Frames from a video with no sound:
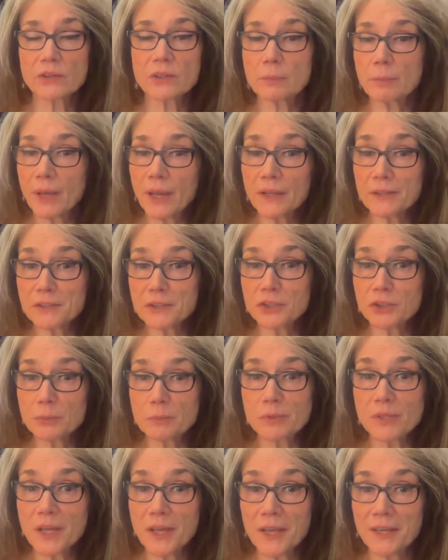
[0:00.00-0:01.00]
The band's still
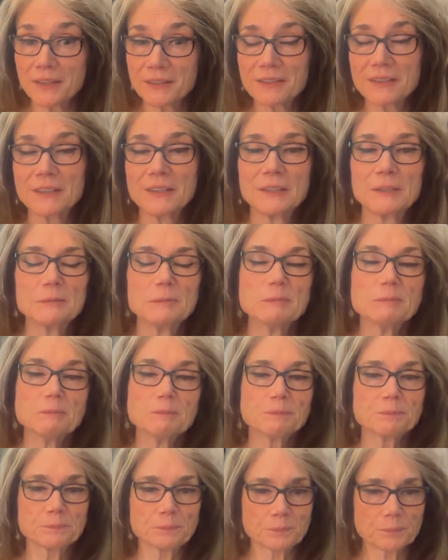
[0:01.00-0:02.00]
playing.
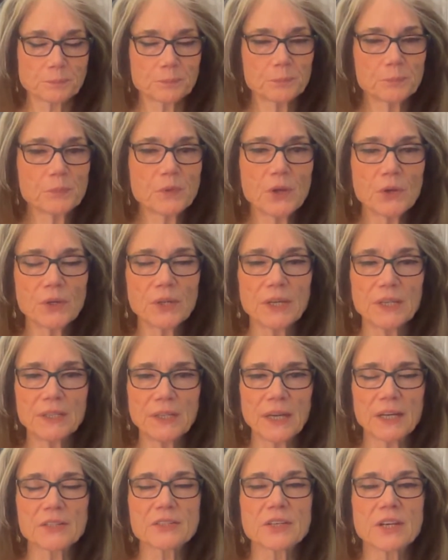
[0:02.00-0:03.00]
Okay,
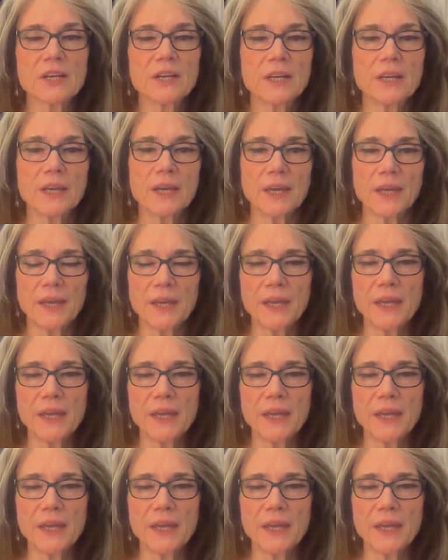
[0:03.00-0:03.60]
next. A,